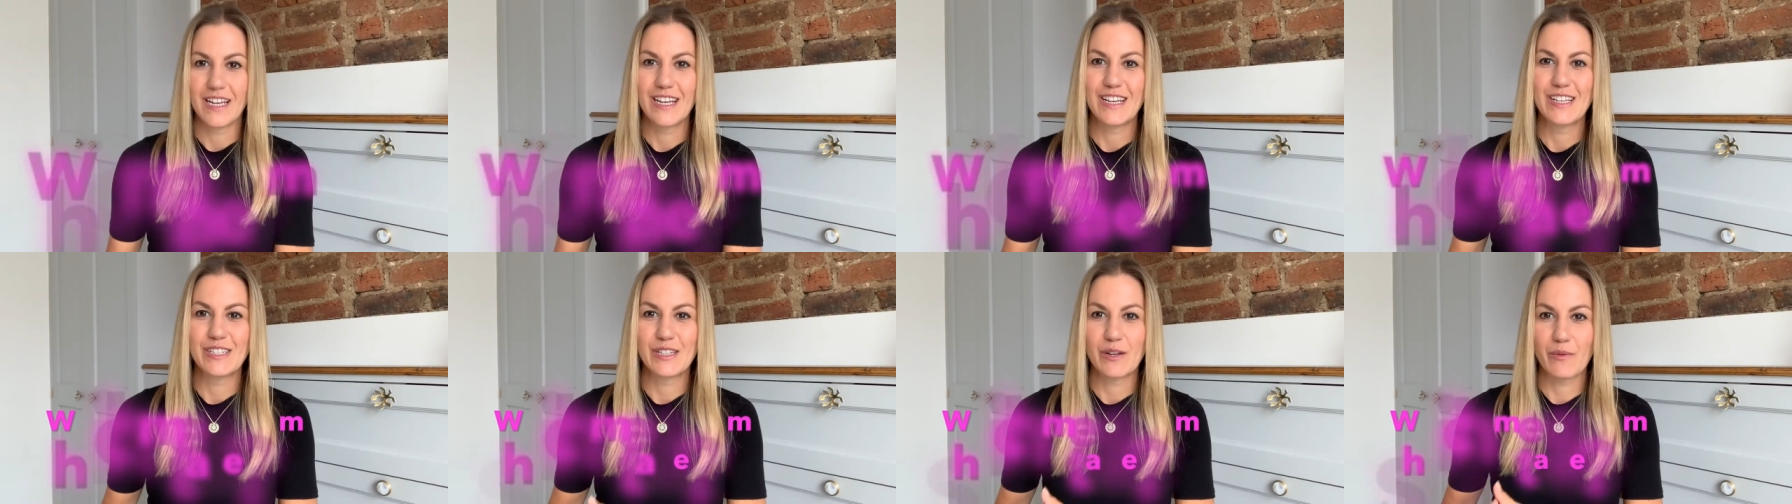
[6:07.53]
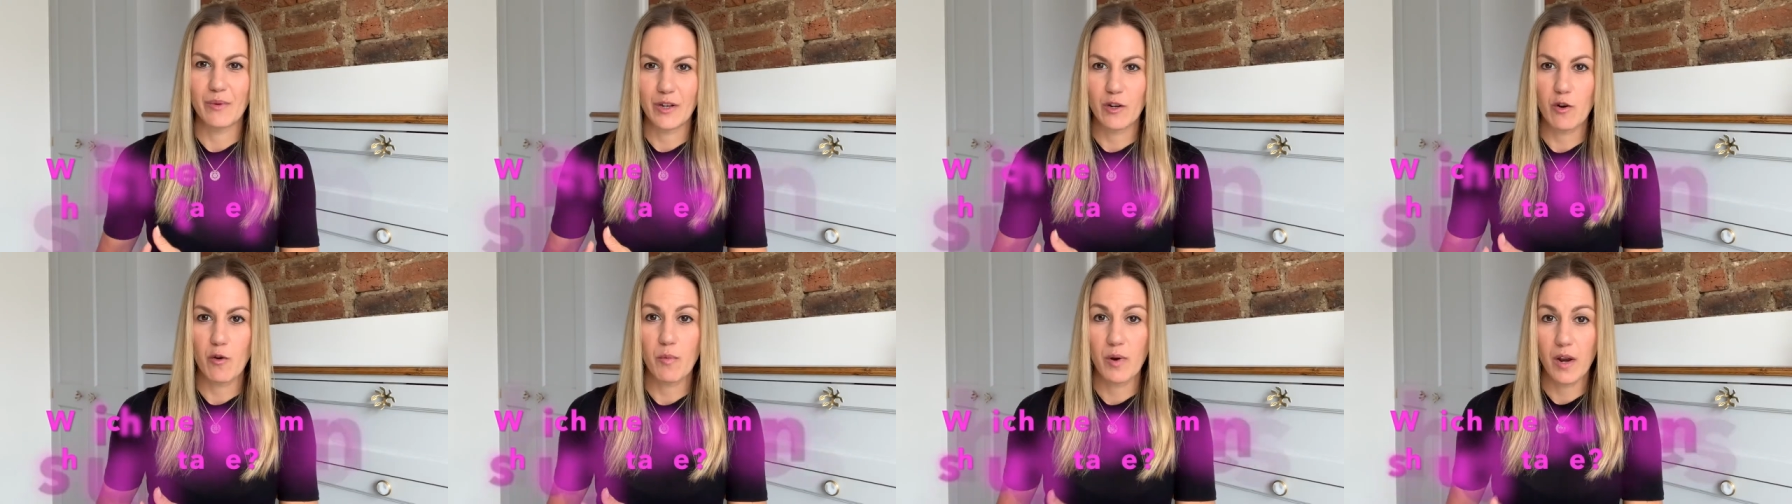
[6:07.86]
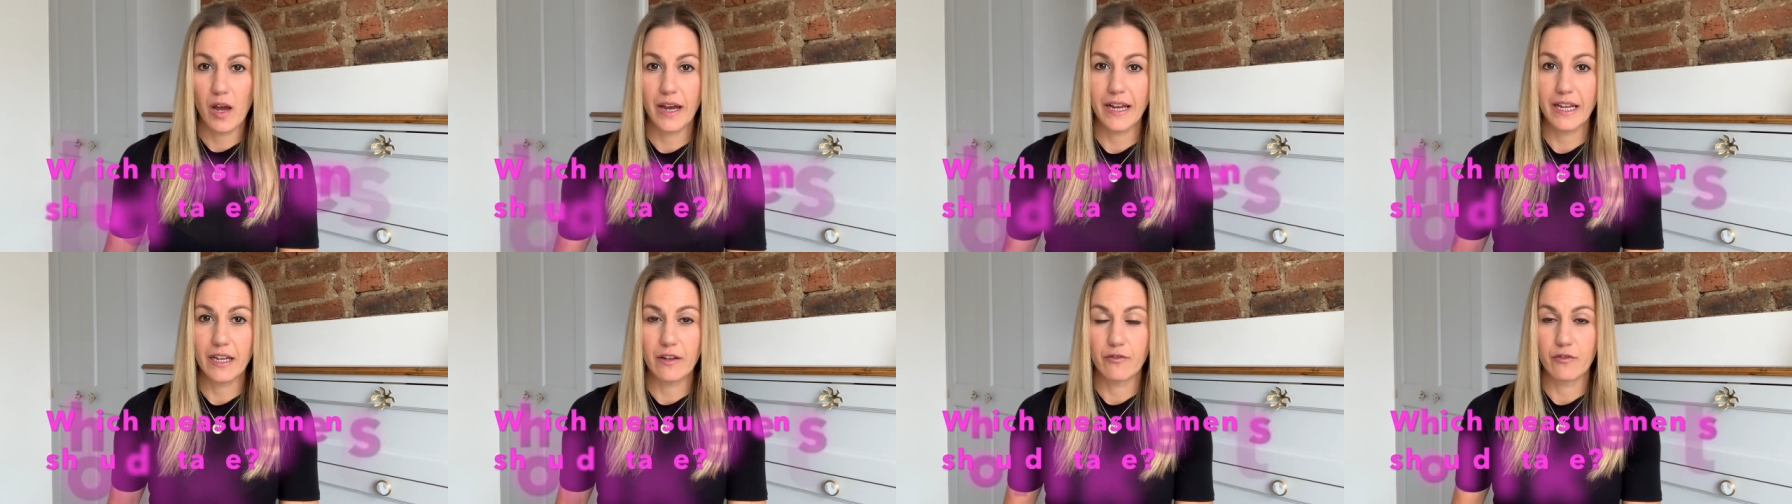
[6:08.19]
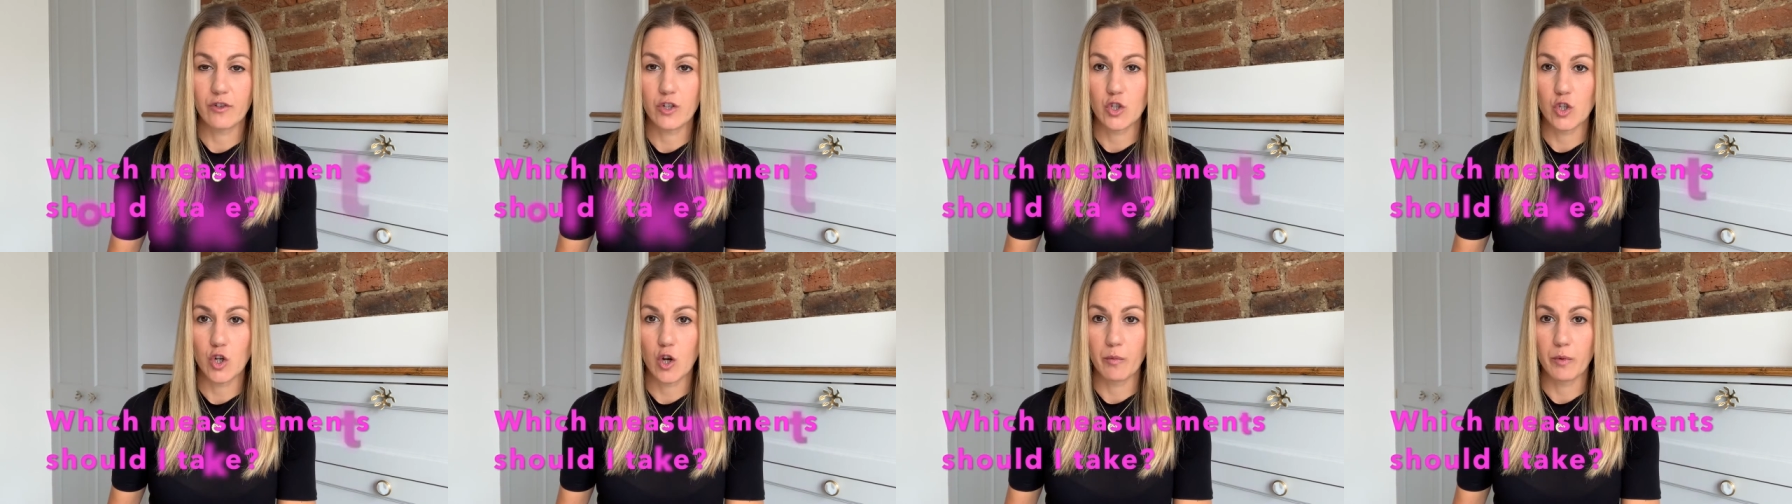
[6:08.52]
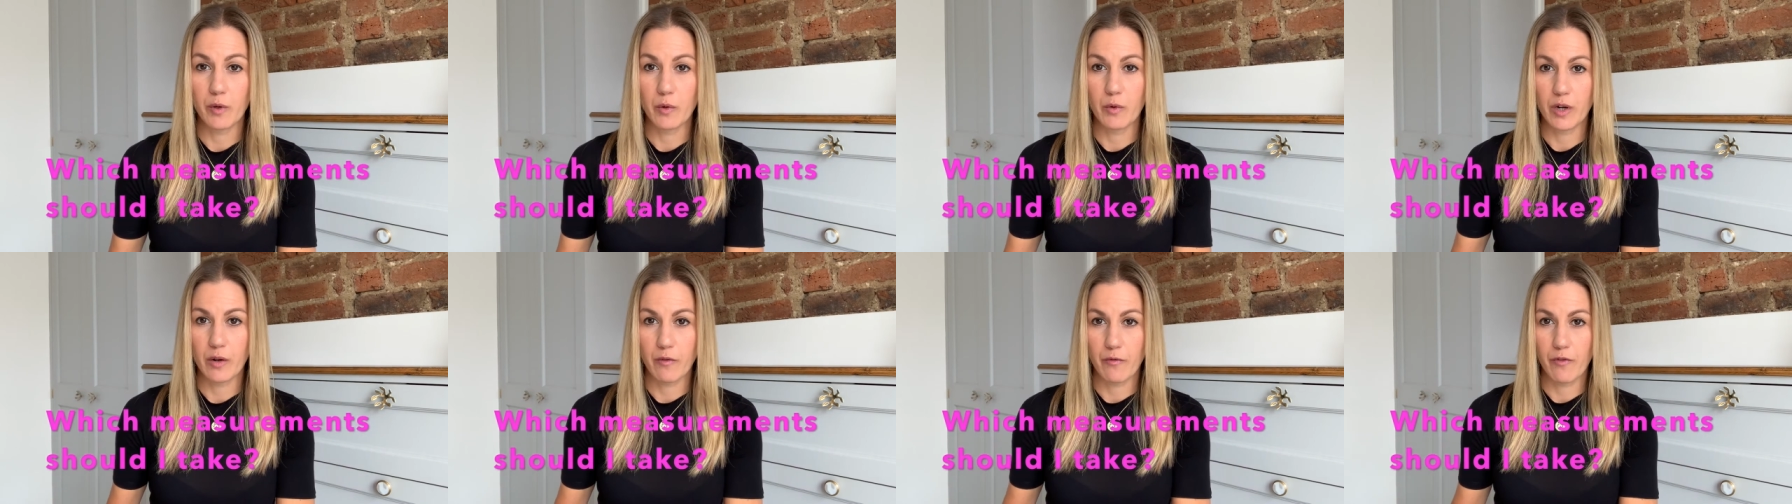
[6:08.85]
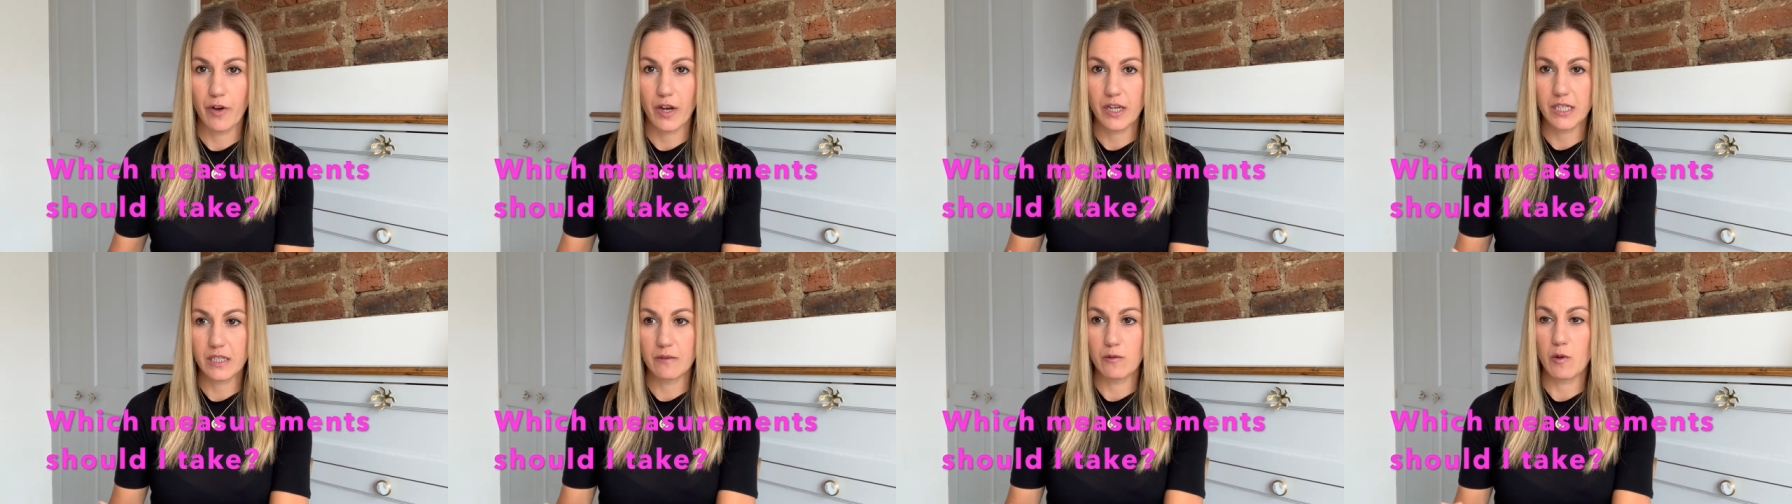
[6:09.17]
So when you're applying for a job, you want to
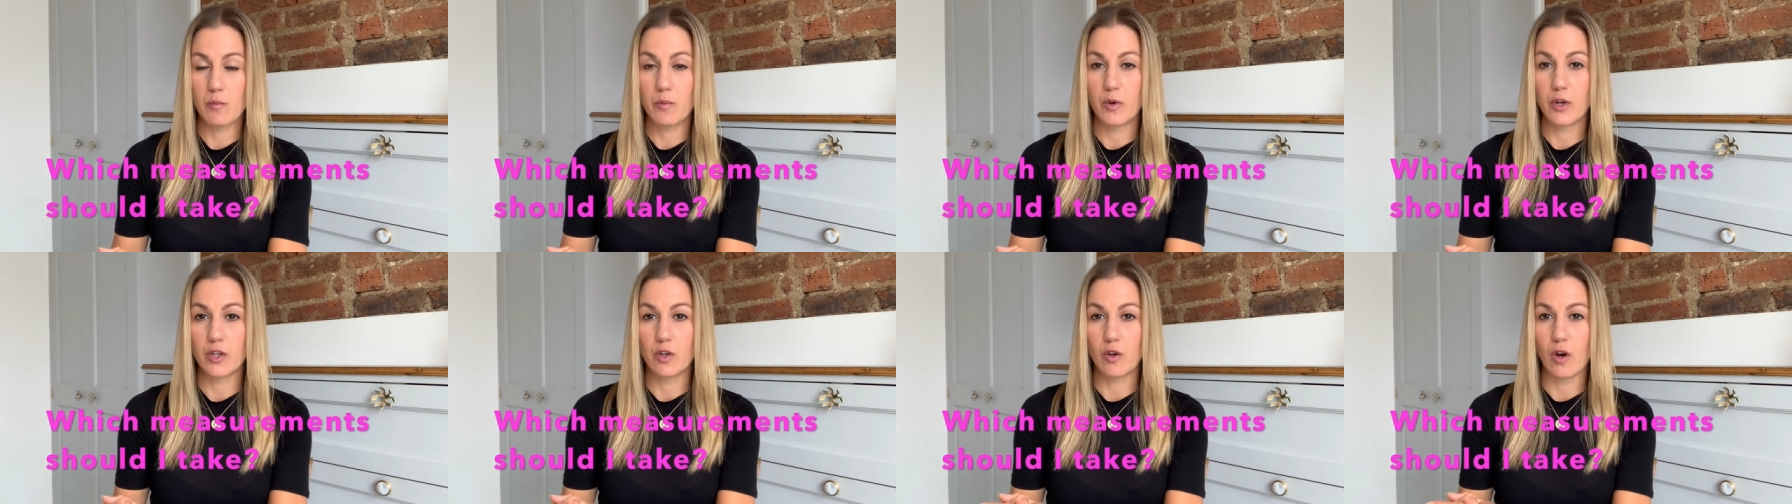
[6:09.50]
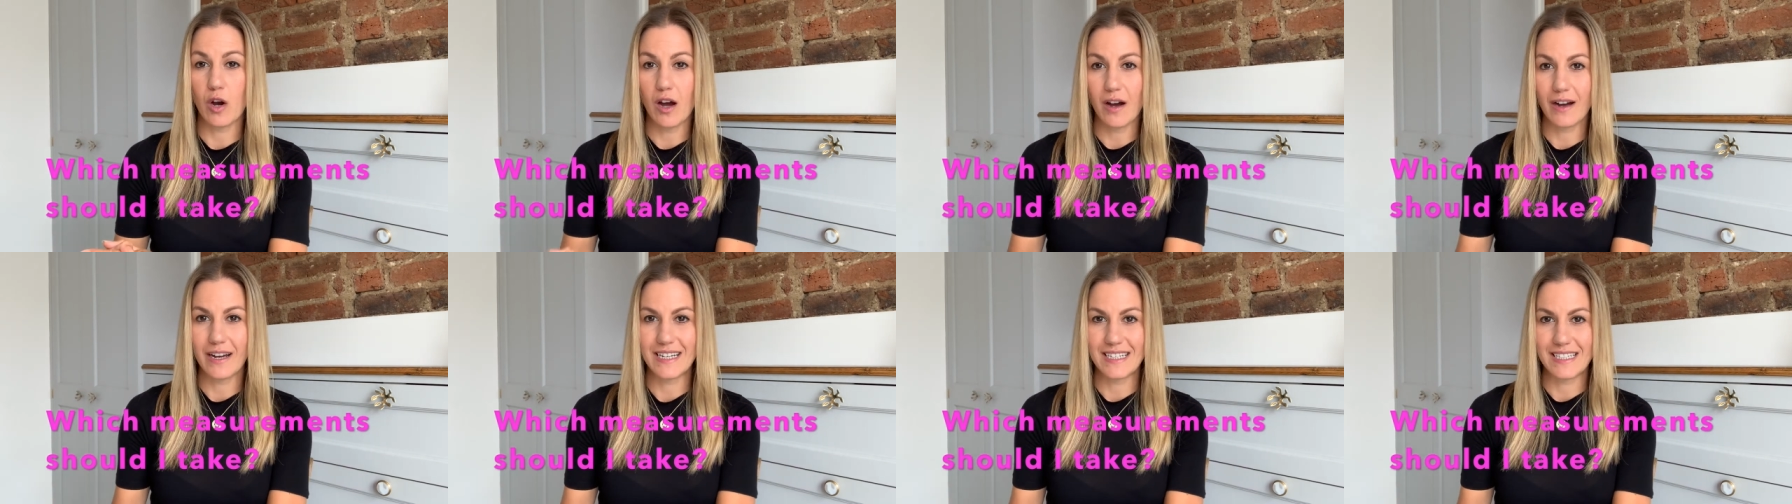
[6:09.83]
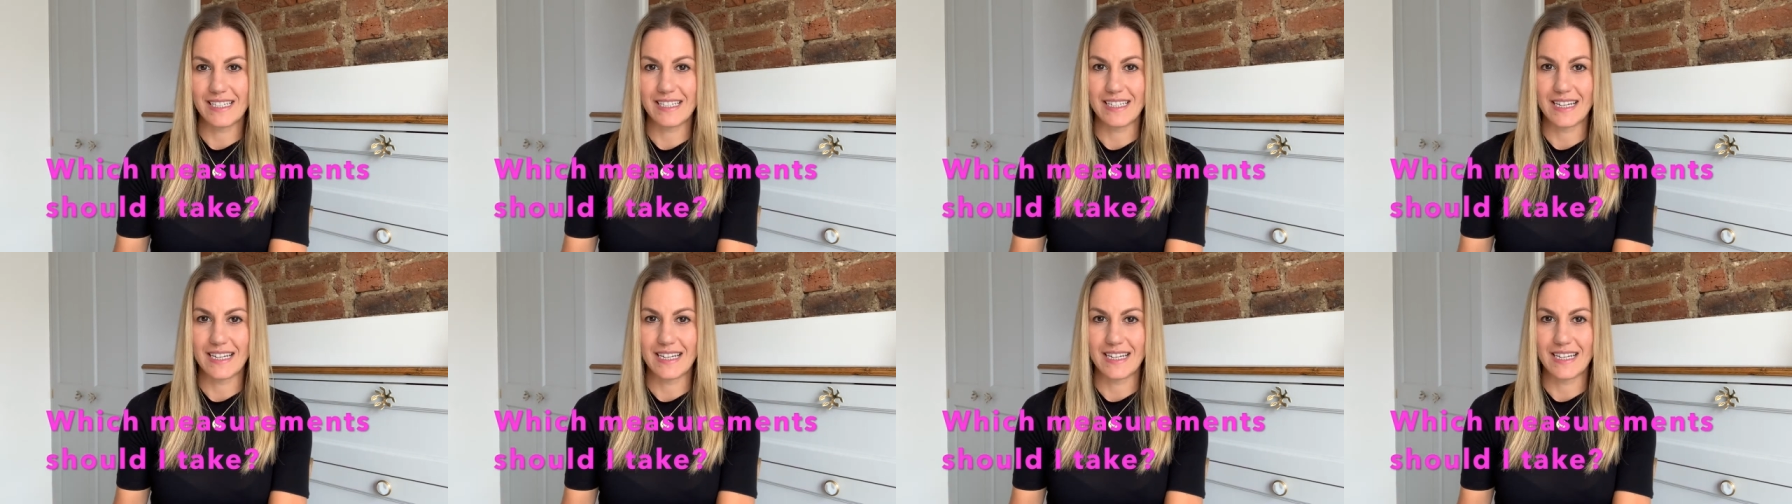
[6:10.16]
first of all put your height